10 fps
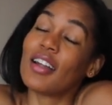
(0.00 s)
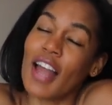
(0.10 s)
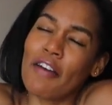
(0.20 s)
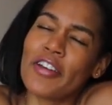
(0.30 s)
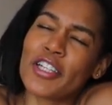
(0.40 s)

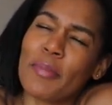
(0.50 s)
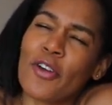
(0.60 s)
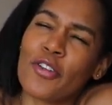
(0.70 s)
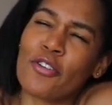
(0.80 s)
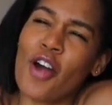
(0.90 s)
laughing's better
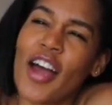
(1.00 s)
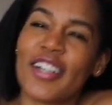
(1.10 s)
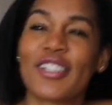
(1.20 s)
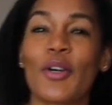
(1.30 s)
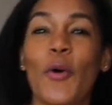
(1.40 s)
than crying.
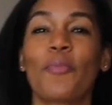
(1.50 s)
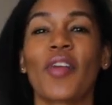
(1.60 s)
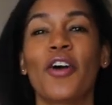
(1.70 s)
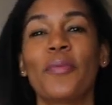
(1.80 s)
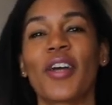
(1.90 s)
So
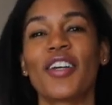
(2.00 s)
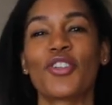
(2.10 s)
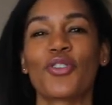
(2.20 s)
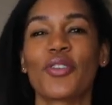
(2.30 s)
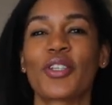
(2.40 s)
I hope you guys
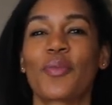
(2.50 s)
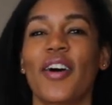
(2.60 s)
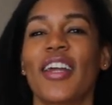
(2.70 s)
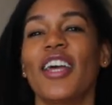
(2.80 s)
enjoyed this one.